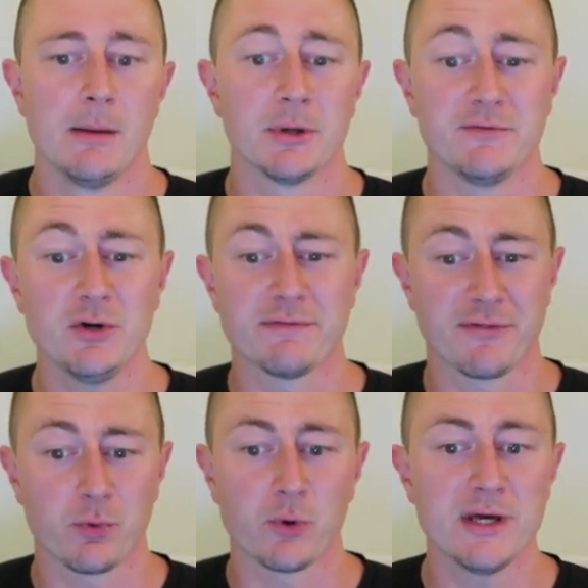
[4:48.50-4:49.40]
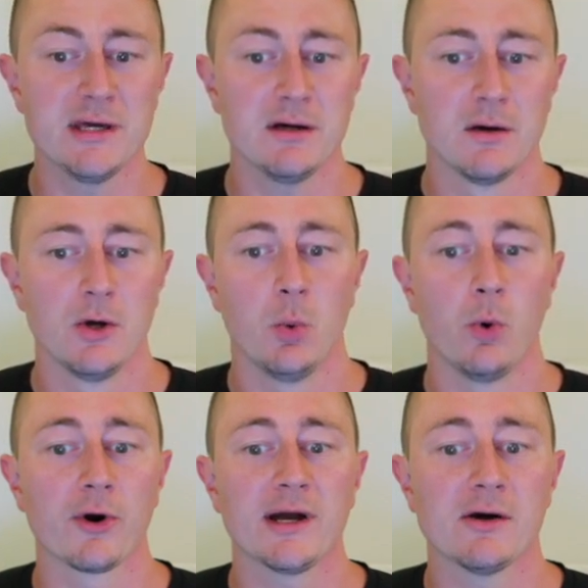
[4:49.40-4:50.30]
but if you have 3
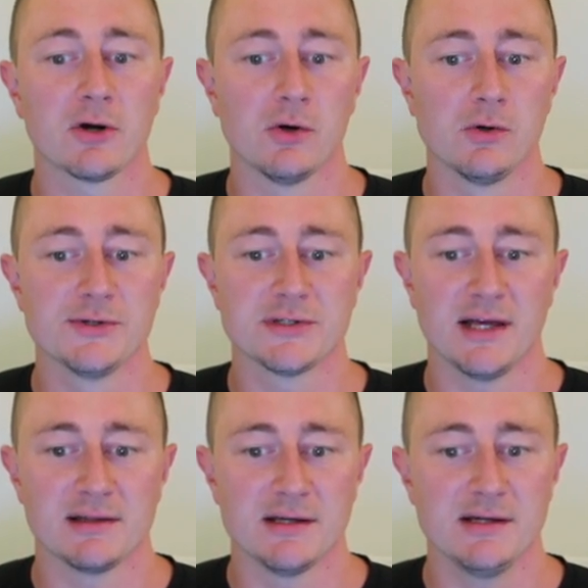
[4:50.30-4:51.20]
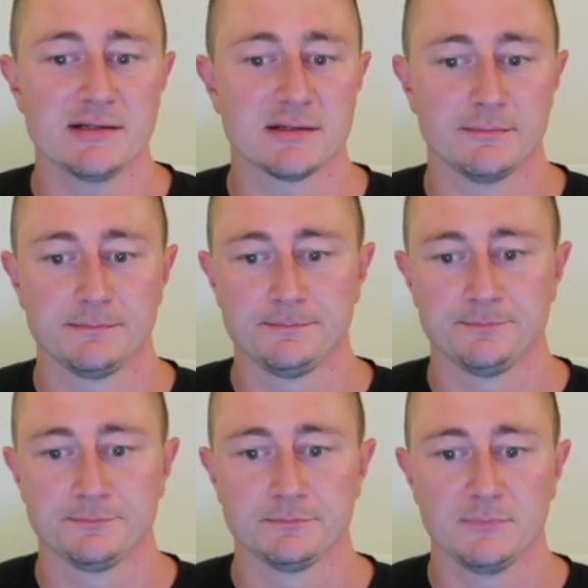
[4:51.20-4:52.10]
workout goals like this,
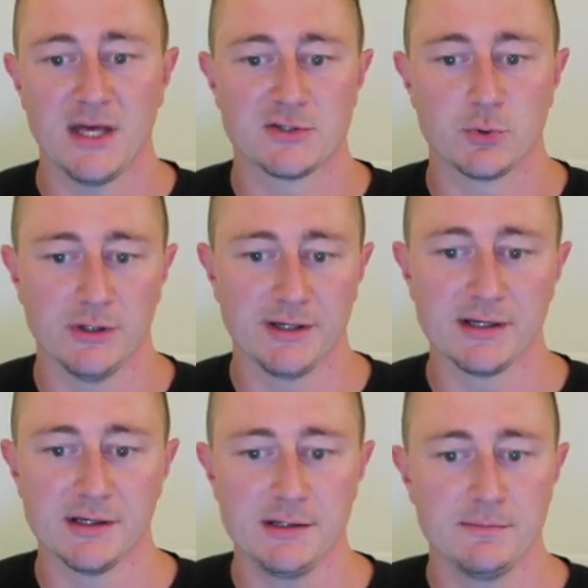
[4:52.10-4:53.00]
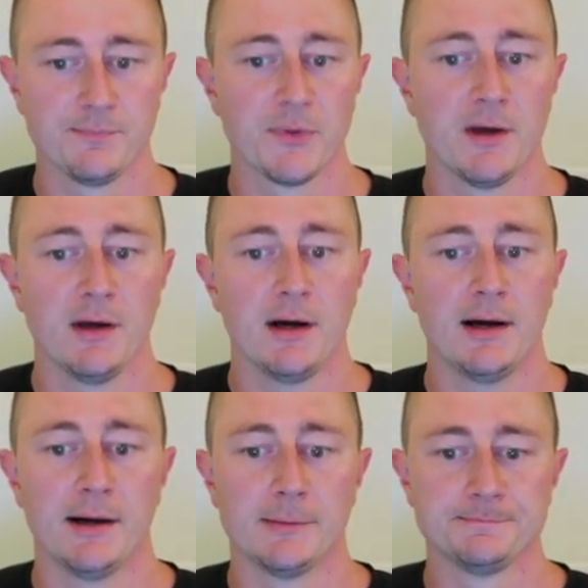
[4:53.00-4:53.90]
that's really good.
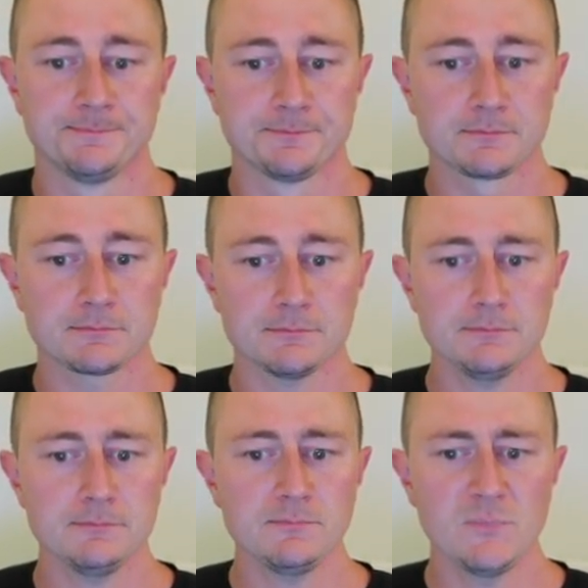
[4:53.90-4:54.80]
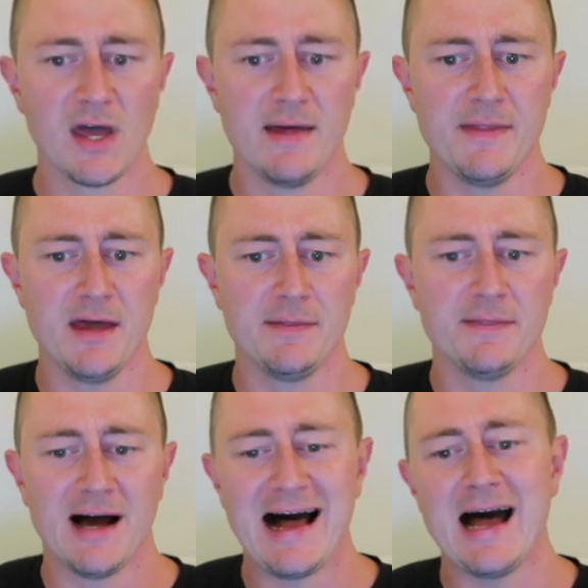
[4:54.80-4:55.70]
And then
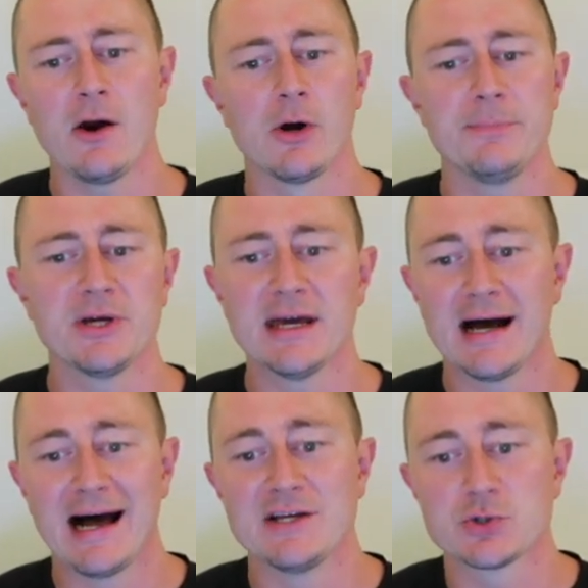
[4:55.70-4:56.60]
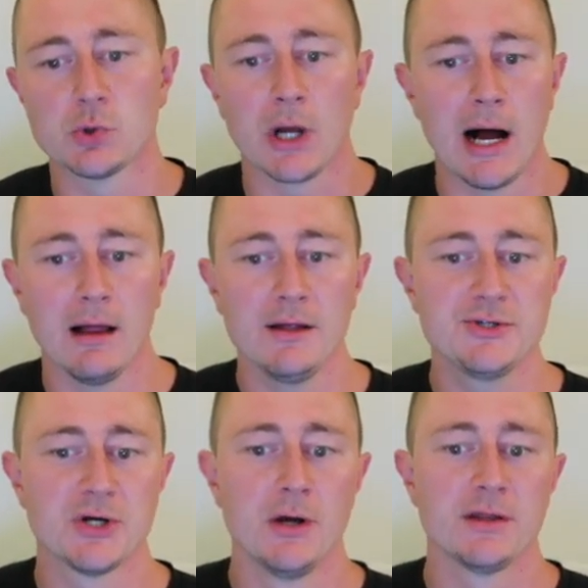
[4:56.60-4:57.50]
the higher up you get, high school,
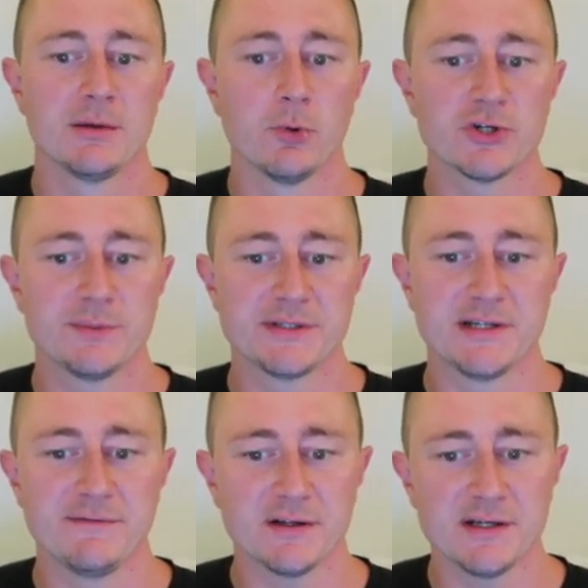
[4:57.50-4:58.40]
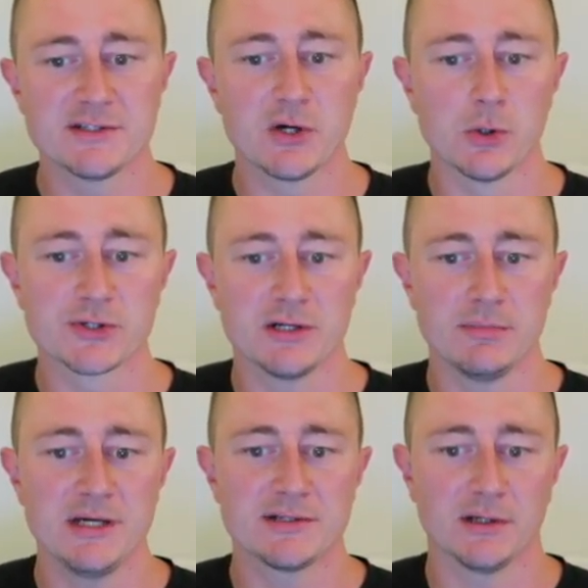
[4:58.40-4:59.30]
college, the more specific these goals can
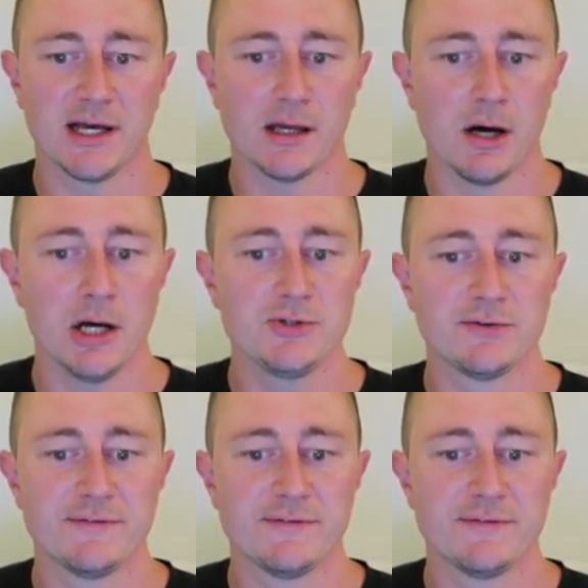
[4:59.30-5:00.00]
be. So like 100